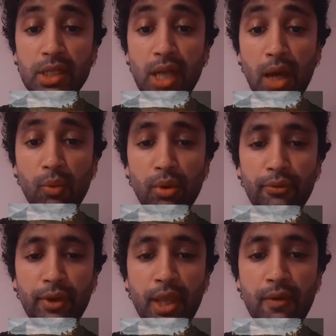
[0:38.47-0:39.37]
I will
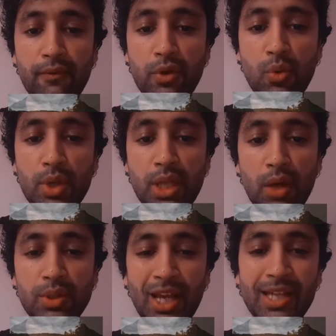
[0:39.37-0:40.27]
forgive you
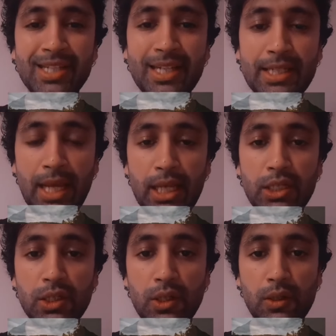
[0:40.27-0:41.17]
without
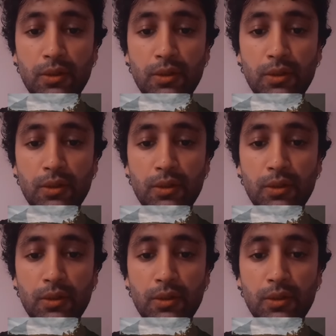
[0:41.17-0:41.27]
hesitation.